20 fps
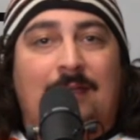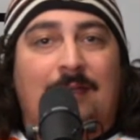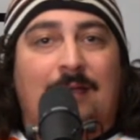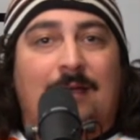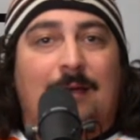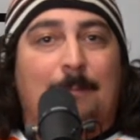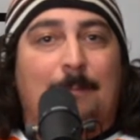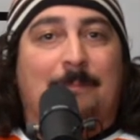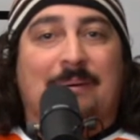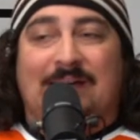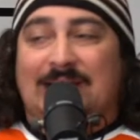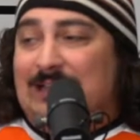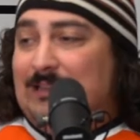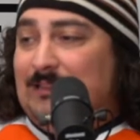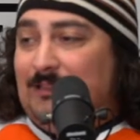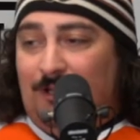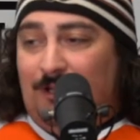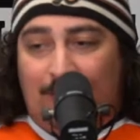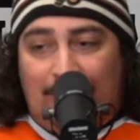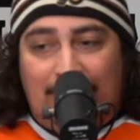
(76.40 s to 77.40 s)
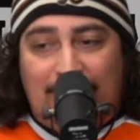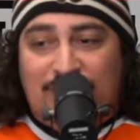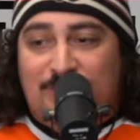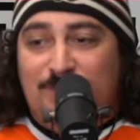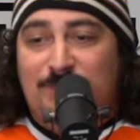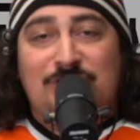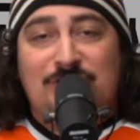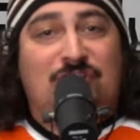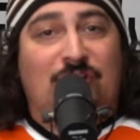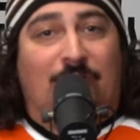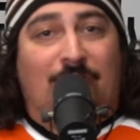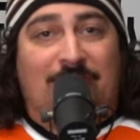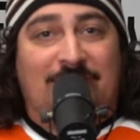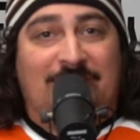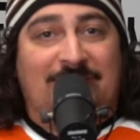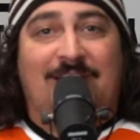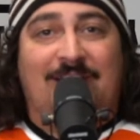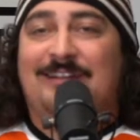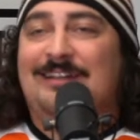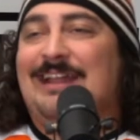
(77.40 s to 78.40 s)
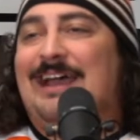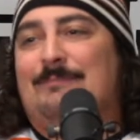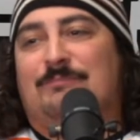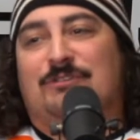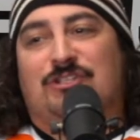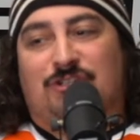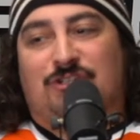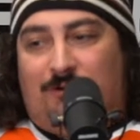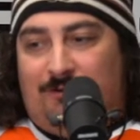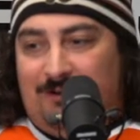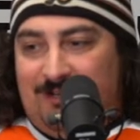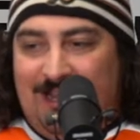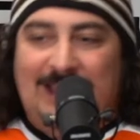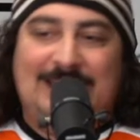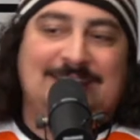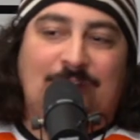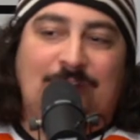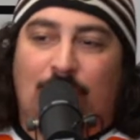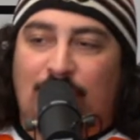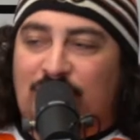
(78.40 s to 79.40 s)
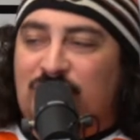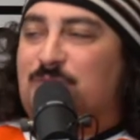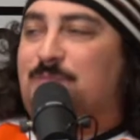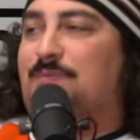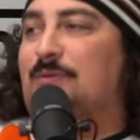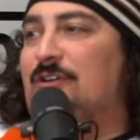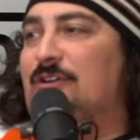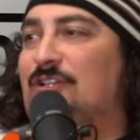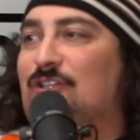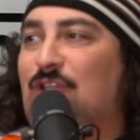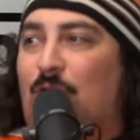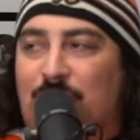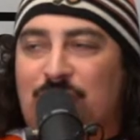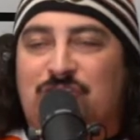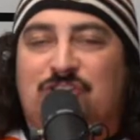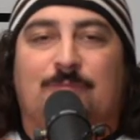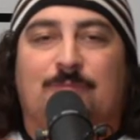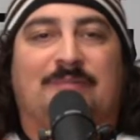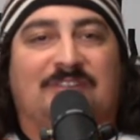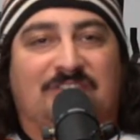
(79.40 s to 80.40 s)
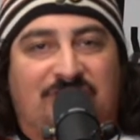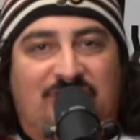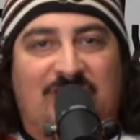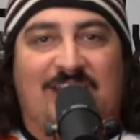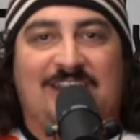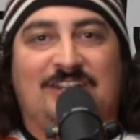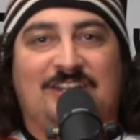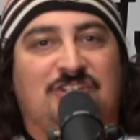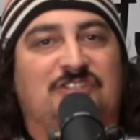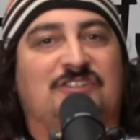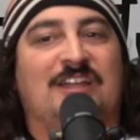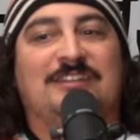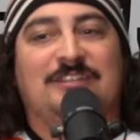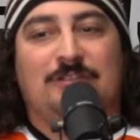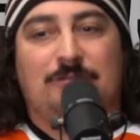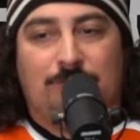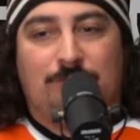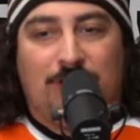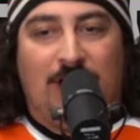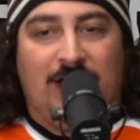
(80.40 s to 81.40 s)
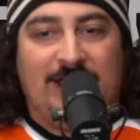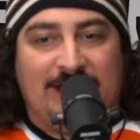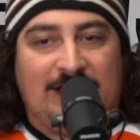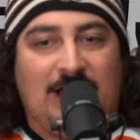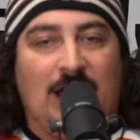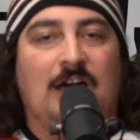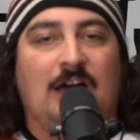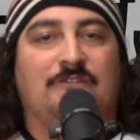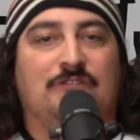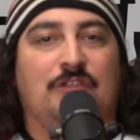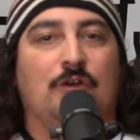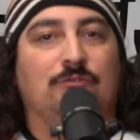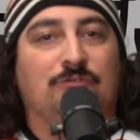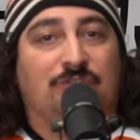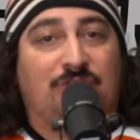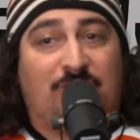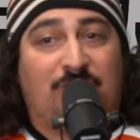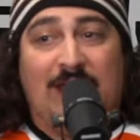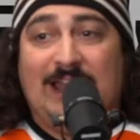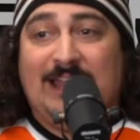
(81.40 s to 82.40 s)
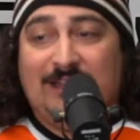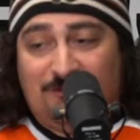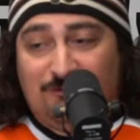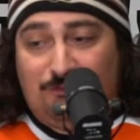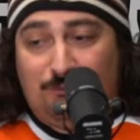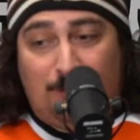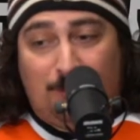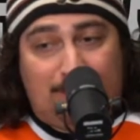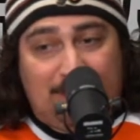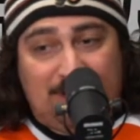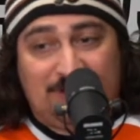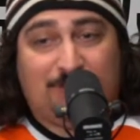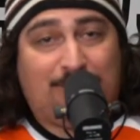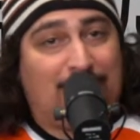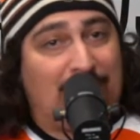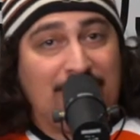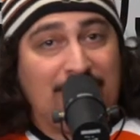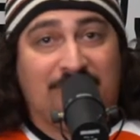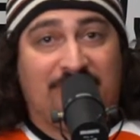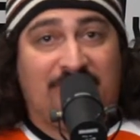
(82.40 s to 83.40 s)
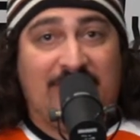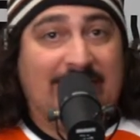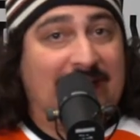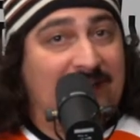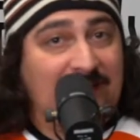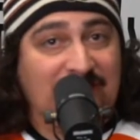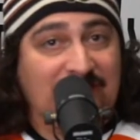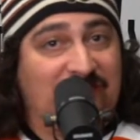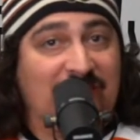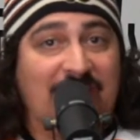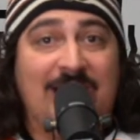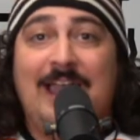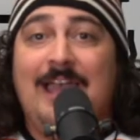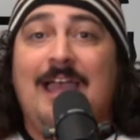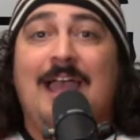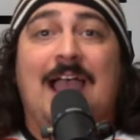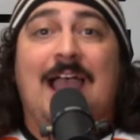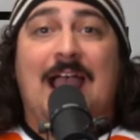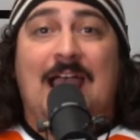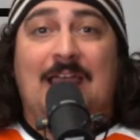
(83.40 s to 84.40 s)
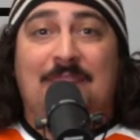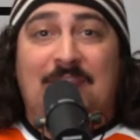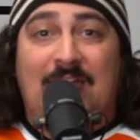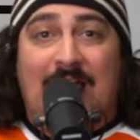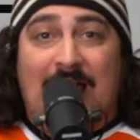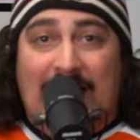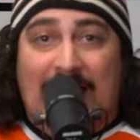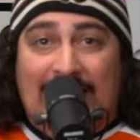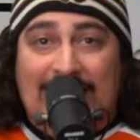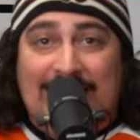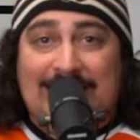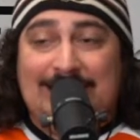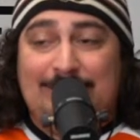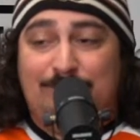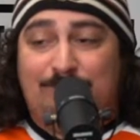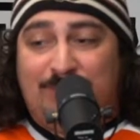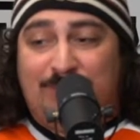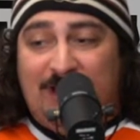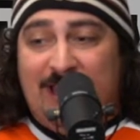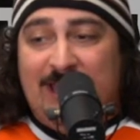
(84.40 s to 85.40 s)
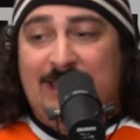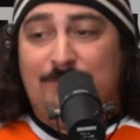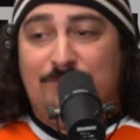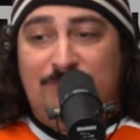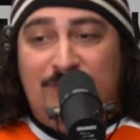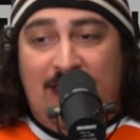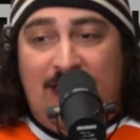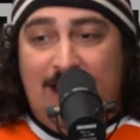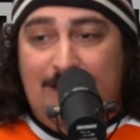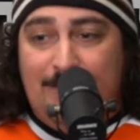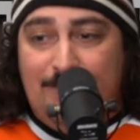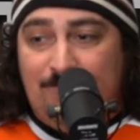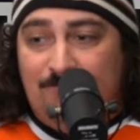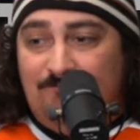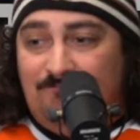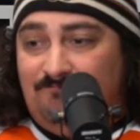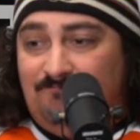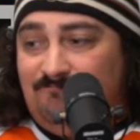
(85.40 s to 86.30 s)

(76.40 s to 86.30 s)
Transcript: But a large majority, or not majority, a larger percentage than you'd like of those fans were Pittsburgh fans, and I blame them